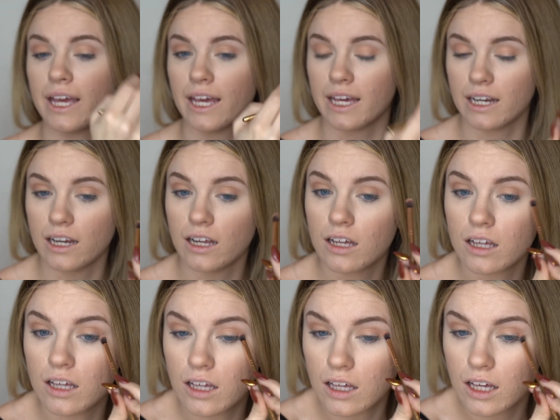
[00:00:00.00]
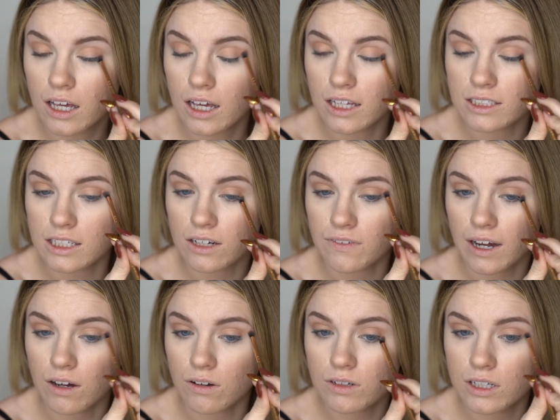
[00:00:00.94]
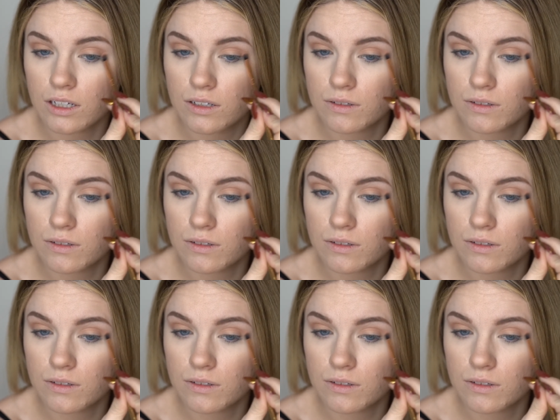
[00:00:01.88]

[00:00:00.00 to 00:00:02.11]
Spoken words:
in instead of out.